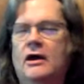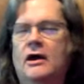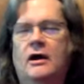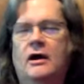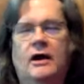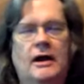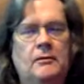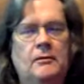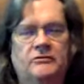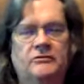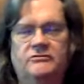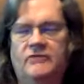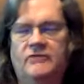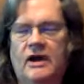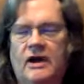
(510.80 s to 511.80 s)
I'm on
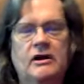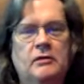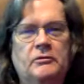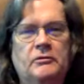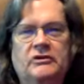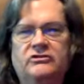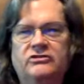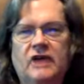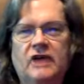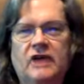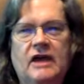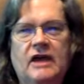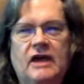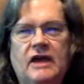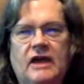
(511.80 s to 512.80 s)
fire, I'm
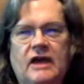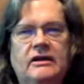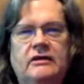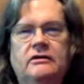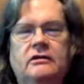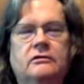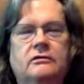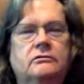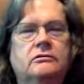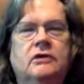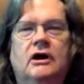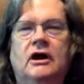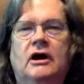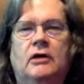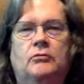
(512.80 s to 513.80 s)
excited,
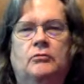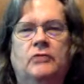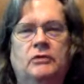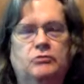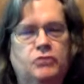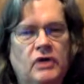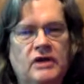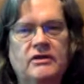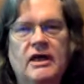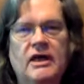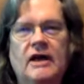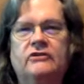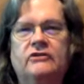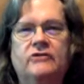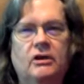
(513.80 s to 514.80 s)
um, and pray that and
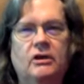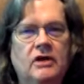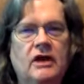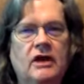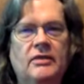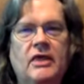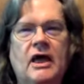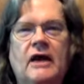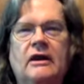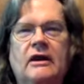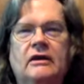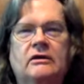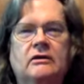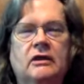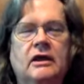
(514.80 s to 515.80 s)
tell God that and
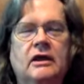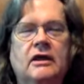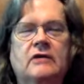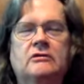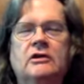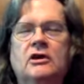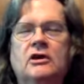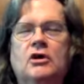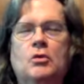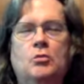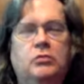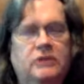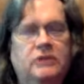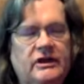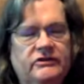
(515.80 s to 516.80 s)
and
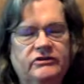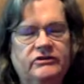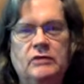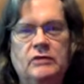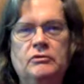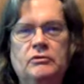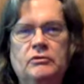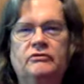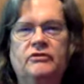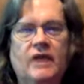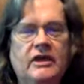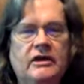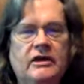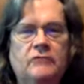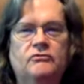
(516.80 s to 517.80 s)
bless him and
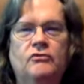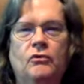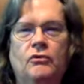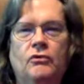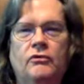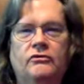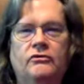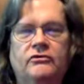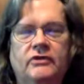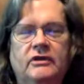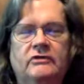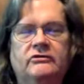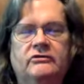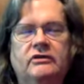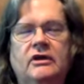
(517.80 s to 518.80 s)
thank him for those things.